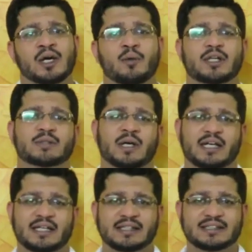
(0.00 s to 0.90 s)
which
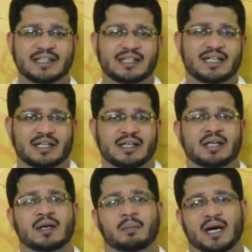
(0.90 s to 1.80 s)
were inserted
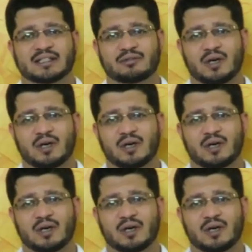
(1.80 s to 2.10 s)
by the